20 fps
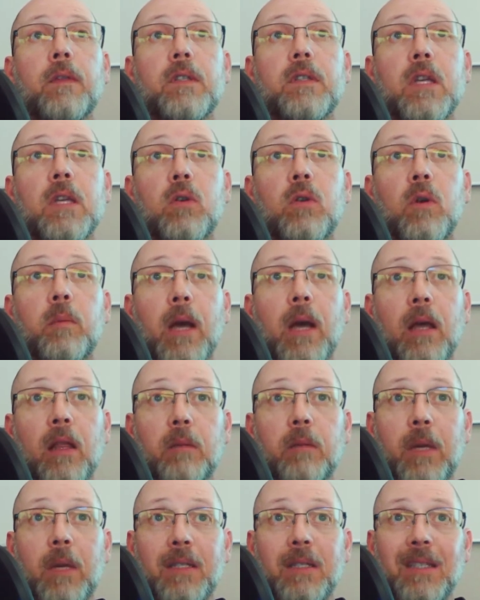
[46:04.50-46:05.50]
The secret
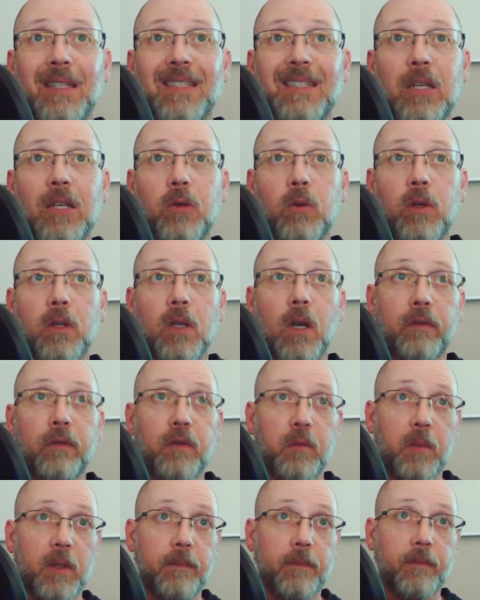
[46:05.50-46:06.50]
ballot makes a secret
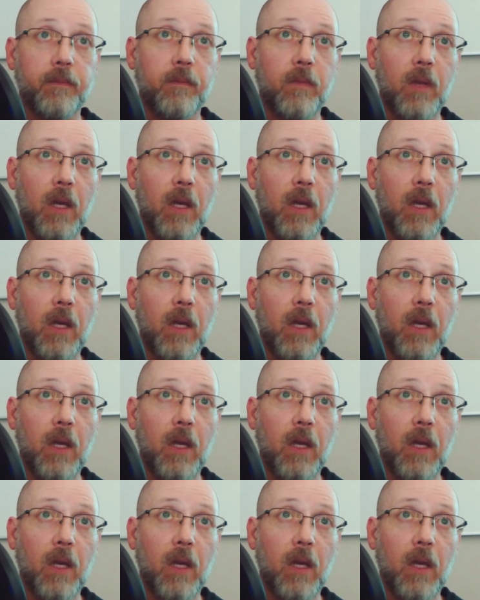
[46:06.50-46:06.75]
government,